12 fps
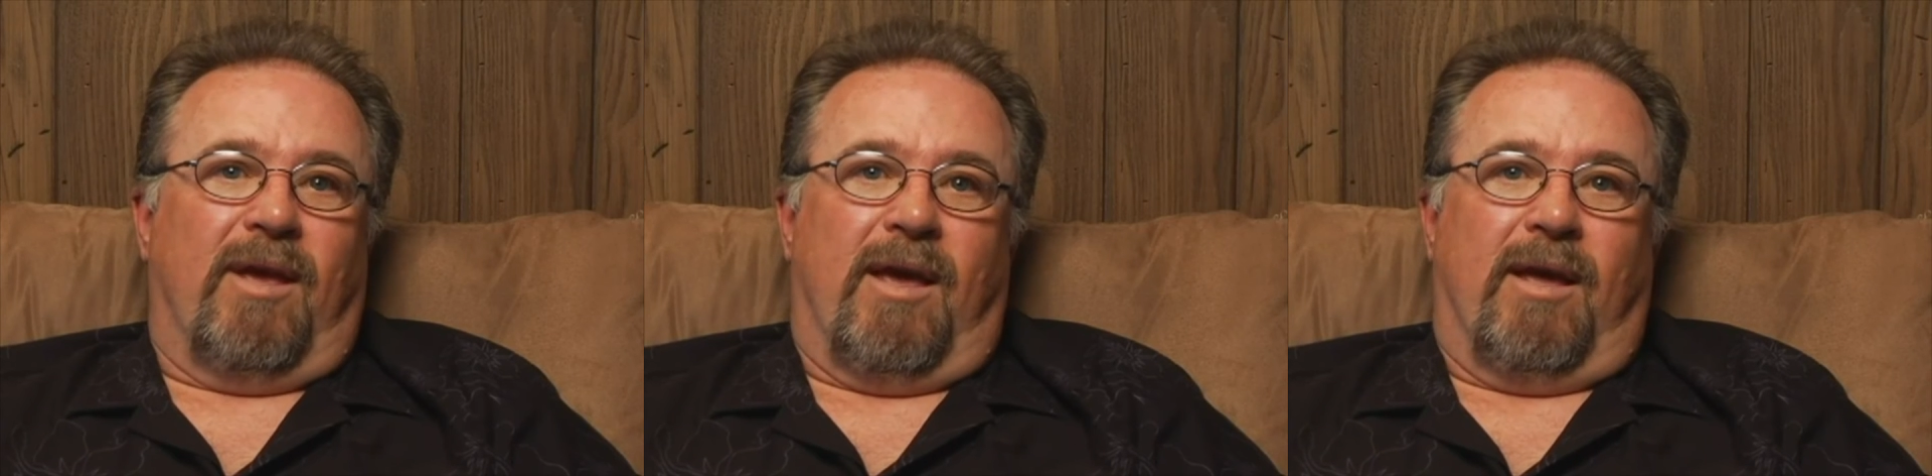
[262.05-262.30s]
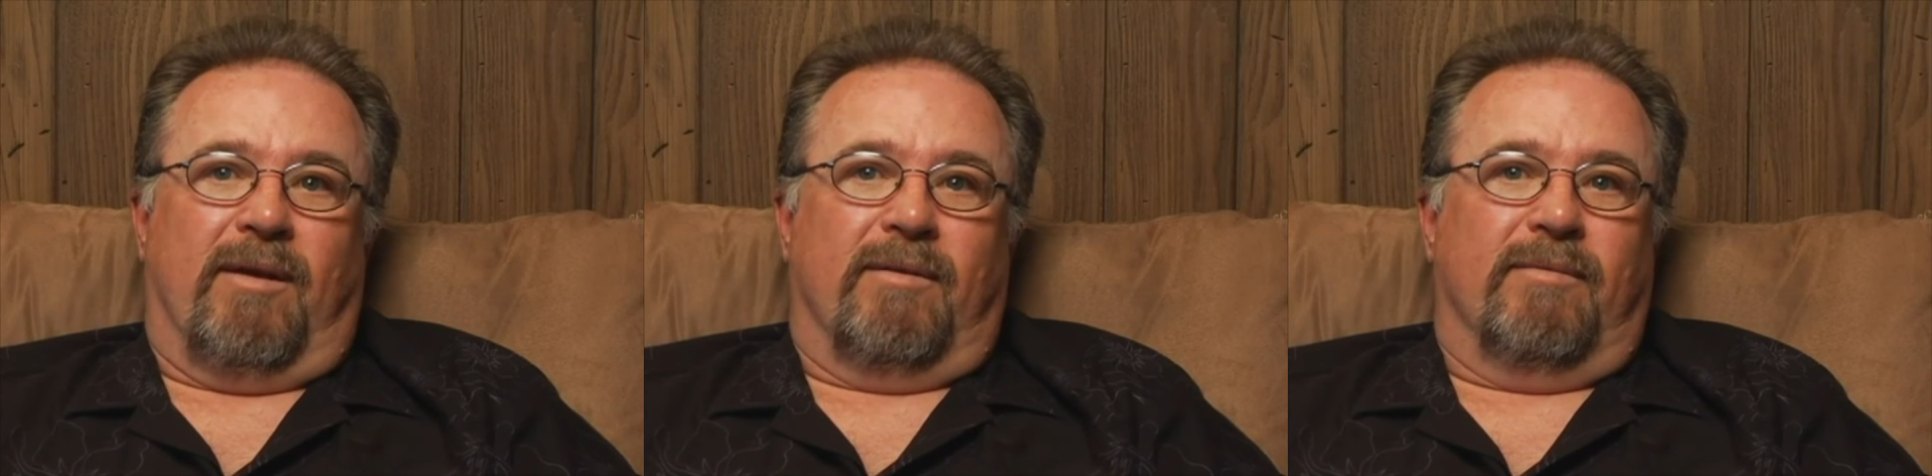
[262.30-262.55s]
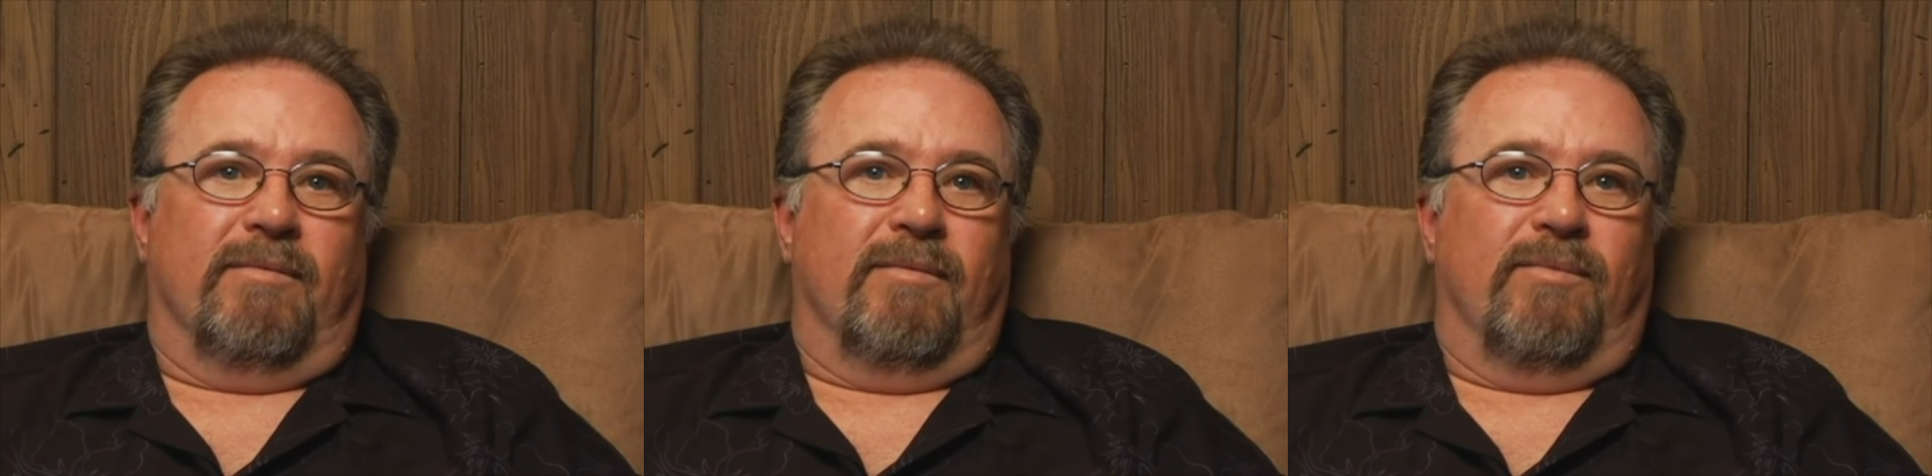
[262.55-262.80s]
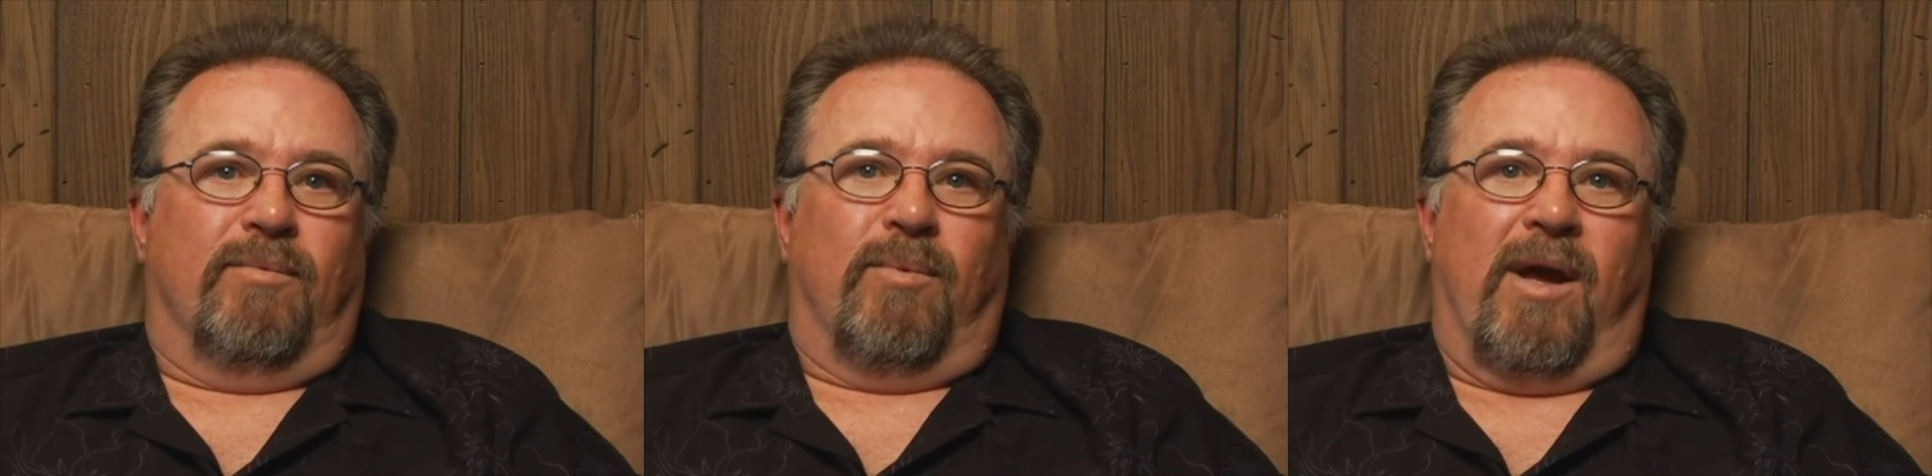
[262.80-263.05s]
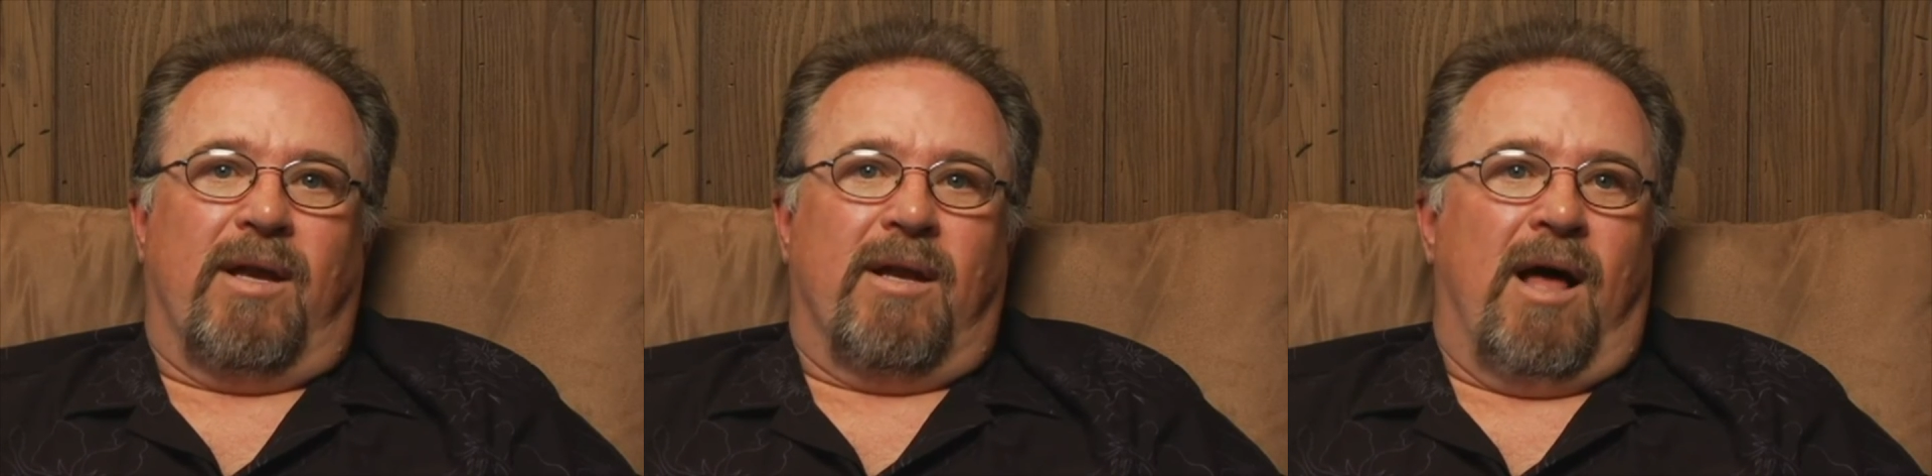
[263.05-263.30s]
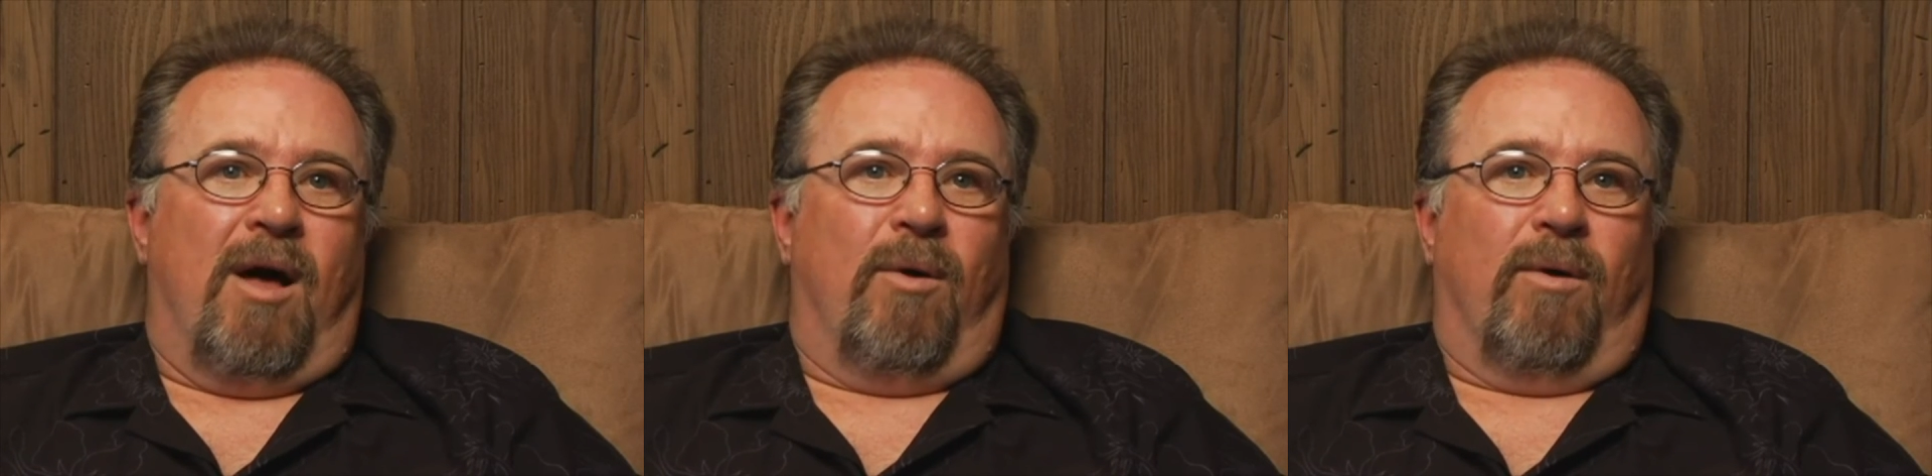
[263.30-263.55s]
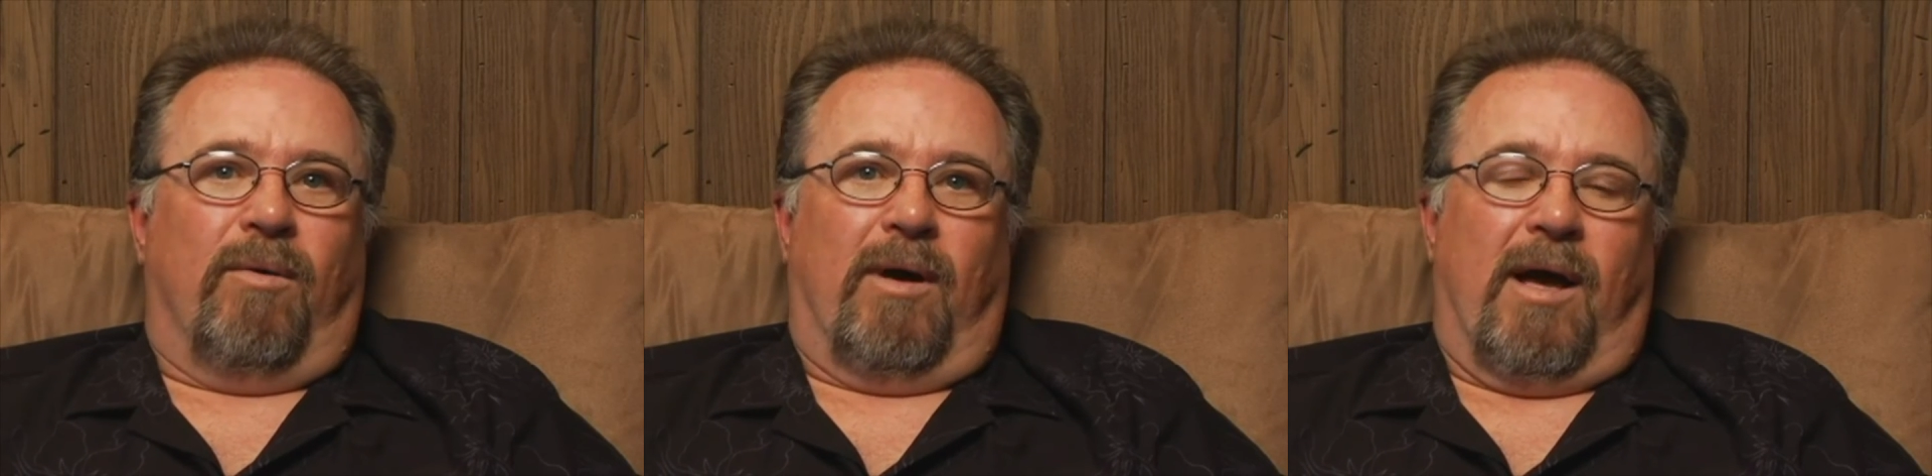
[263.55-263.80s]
And right now,